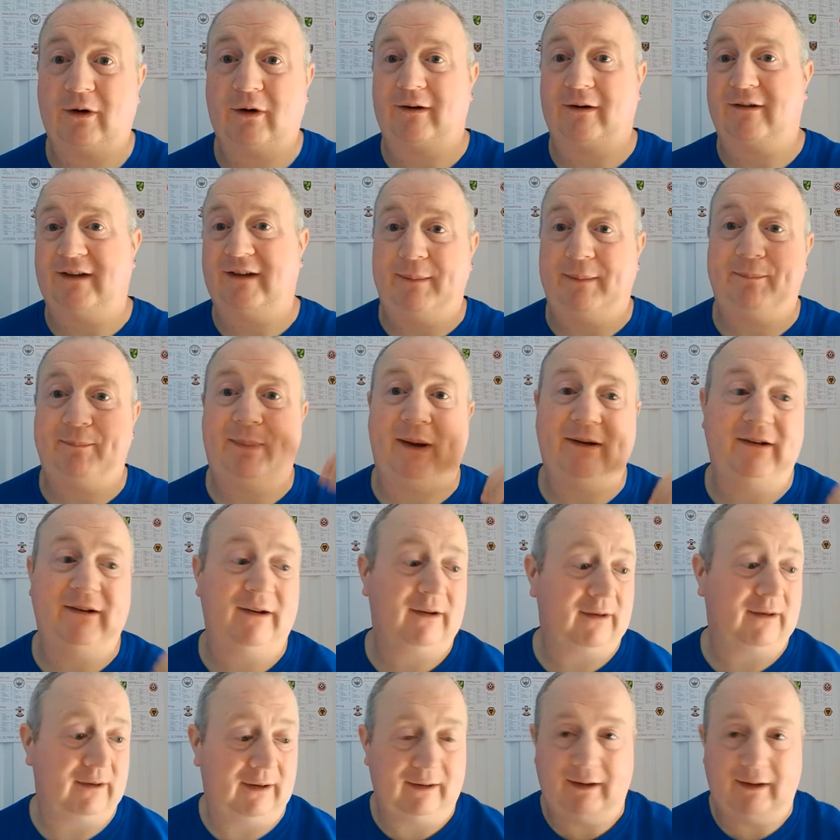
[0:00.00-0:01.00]
or set
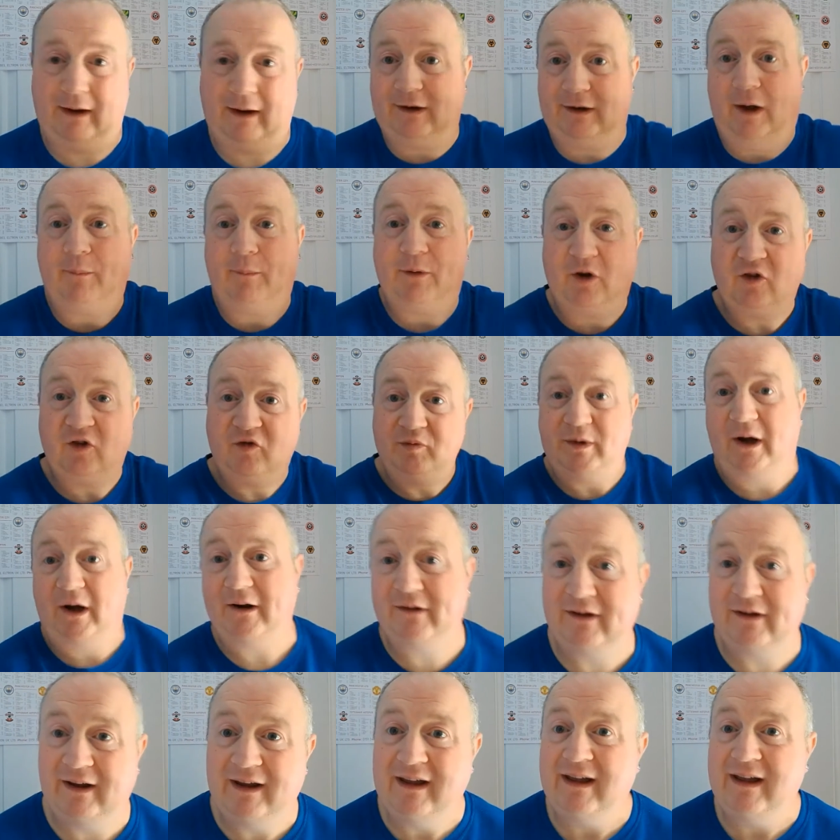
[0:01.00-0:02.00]
pieces in the opposition
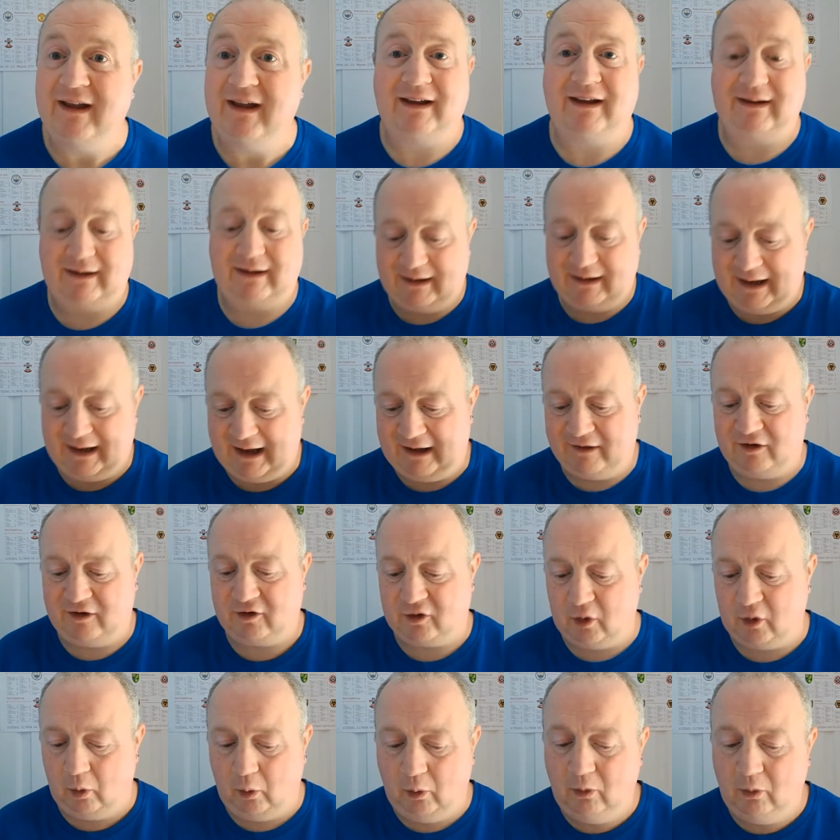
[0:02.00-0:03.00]
box. He heads
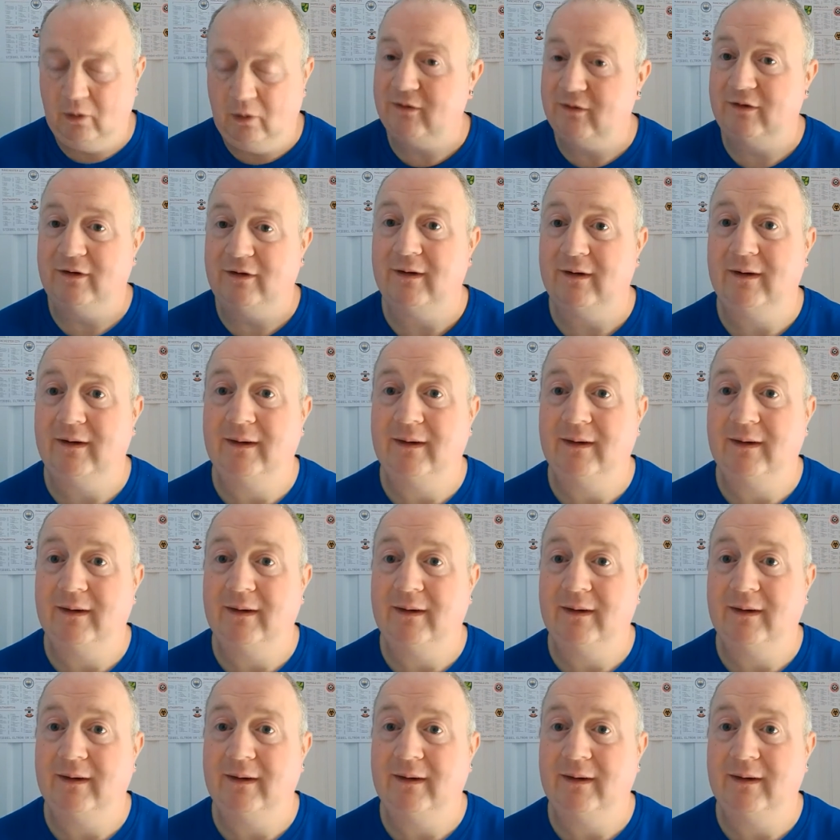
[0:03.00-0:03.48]
goals,